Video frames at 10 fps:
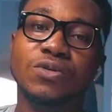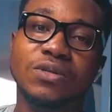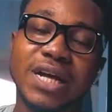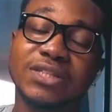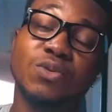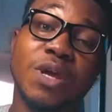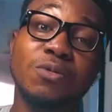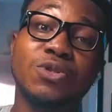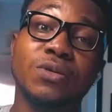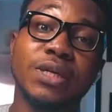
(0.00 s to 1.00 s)
that you'll be
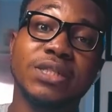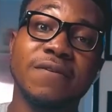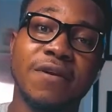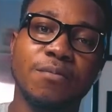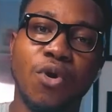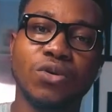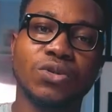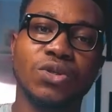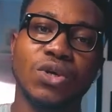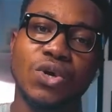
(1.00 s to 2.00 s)
able to receive
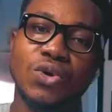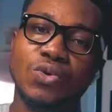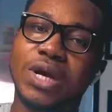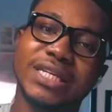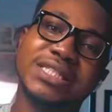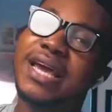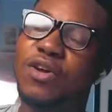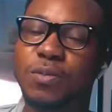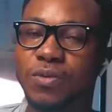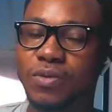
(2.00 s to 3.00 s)
inbox, you can
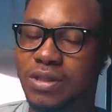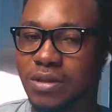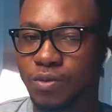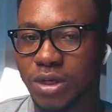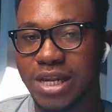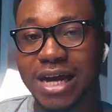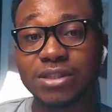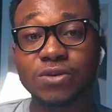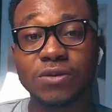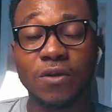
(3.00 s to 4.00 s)
sign up with
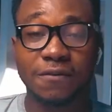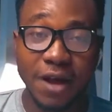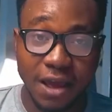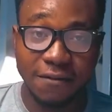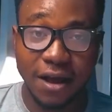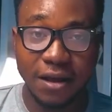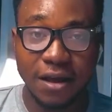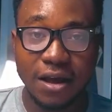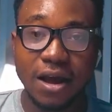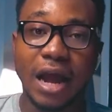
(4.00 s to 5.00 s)
that on Fiverr.
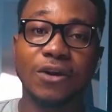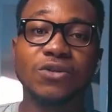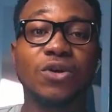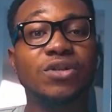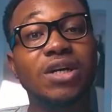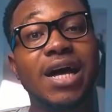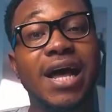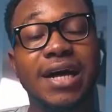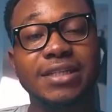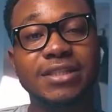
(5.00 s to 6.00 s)
And also on the other
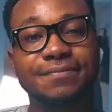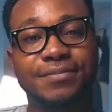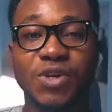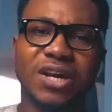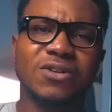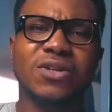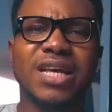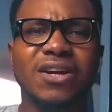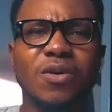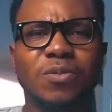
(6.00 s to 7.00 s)
hand, you can also
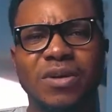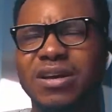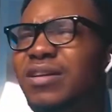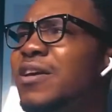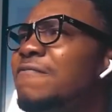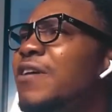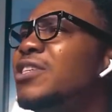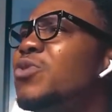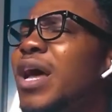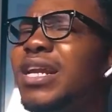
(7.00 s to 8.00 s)
sign up
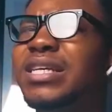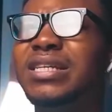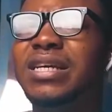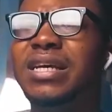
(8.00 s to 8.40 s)
virtually.